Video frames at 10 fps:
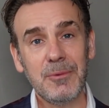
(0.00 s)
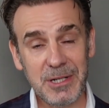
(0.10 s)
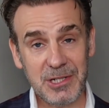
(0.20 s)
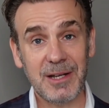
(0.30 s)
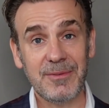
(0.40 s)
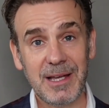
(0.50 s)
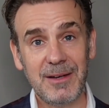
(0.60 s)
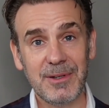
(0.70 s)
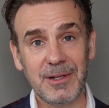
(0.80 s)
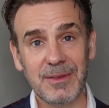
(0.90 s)
which I've
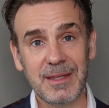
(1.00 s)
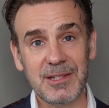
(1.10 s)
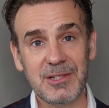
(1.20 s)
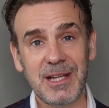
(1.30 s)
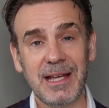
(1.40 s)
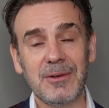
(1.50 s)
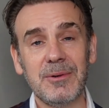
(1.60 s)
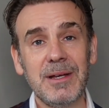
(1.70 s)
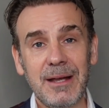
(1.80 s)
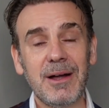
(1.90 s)
covered on this
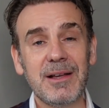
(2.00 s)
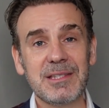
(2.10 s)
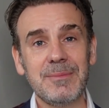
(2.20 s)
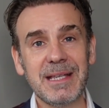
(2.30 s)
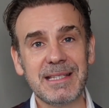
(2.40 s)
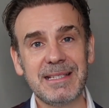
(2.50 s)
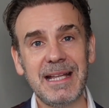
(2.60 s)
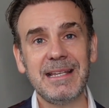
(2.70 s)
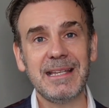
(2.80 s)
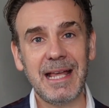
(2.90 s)
channel, there are some
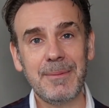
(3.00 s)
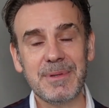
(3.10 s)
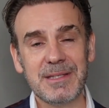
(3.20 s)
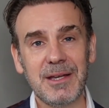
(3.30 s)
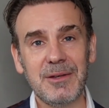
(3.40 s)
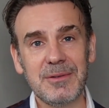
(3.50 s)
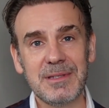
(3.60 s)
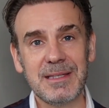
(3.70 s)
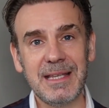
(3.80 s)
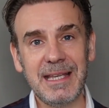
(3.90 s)
extended
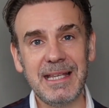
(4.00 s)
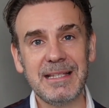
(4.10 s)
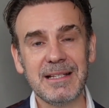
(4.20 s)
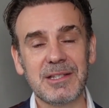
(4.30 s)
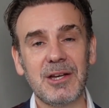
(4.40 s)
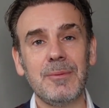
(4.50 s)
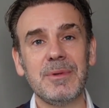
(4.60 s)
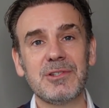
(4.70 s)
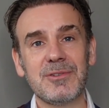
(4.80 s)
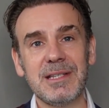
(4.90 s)
episodes that he does
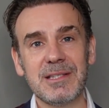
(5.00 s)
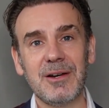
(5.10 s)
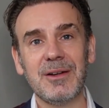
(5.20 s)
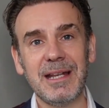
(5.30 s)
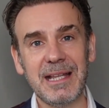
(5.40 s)
commentaries on and